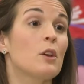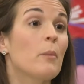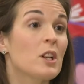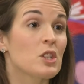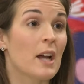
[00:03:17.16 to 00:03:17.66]
so
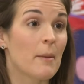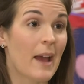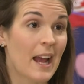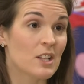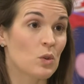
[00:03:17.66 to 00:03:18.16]
much time
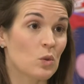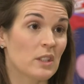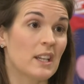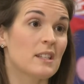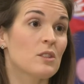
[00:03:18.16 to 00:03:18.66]
at school
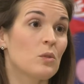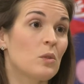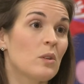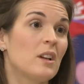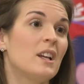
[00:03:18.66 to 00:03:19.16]
and in
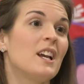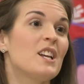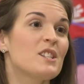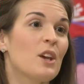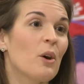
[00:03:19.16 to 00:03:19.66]
school,
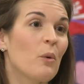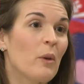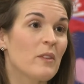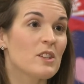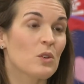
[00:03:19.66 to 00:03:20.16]
so
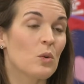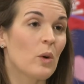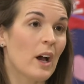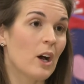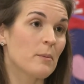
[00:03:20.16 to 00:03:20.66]
when the
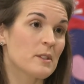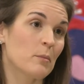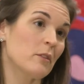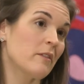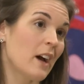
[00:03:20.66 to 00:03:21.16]
school helps
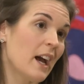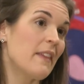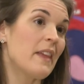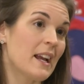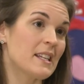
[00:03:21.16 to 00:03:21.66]

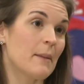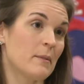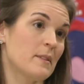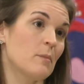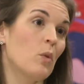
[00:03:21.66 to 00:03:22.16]
provide that
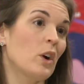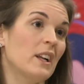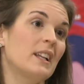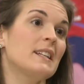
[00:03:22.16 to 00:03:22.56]
type of support and